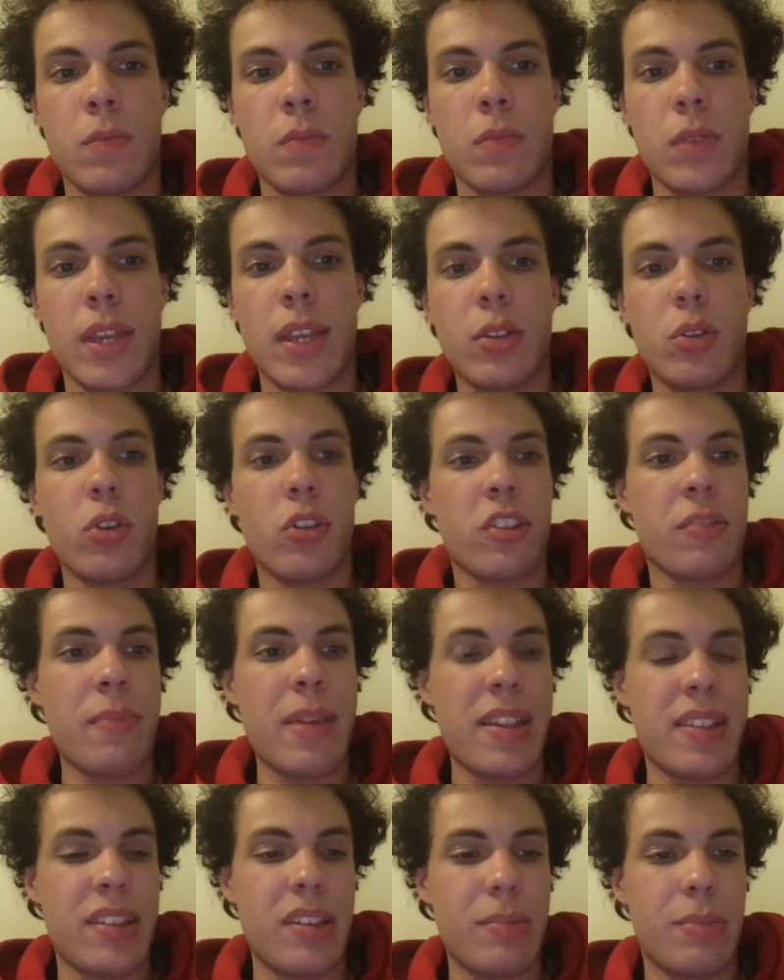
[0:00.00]
It looks
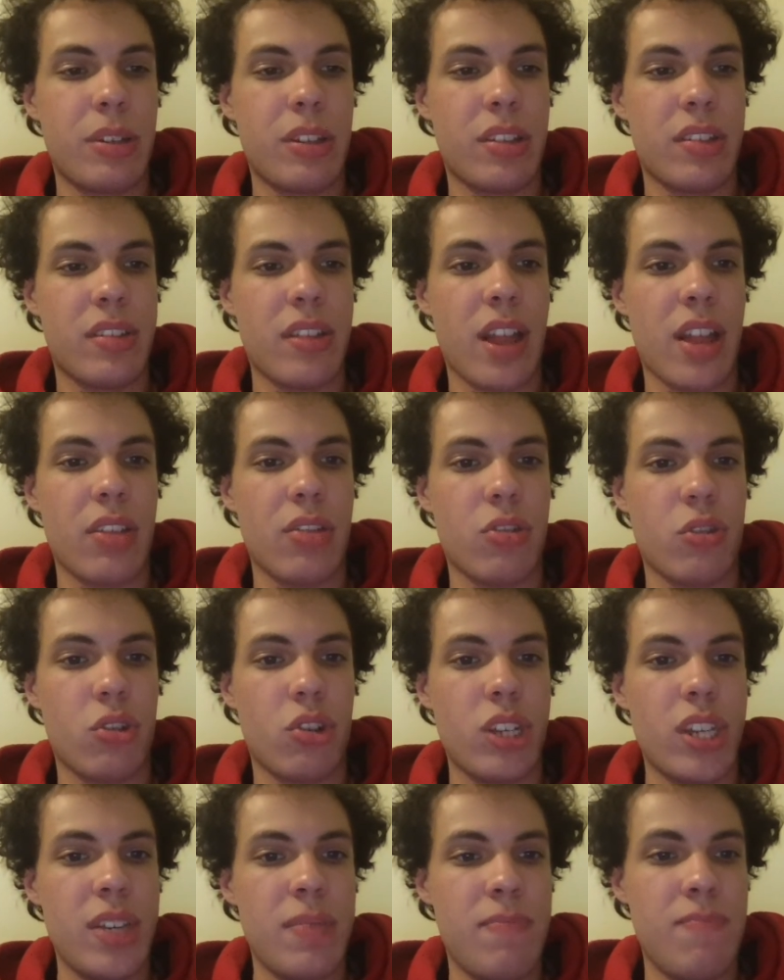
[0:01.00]
messy, but it's not
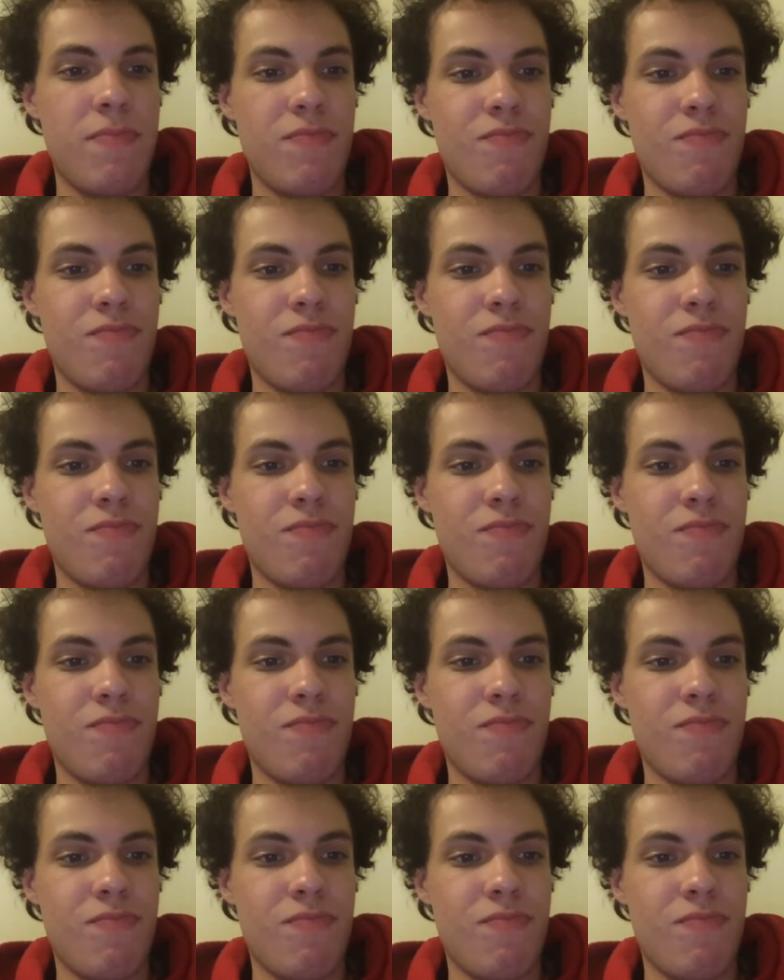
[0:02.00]
dirty.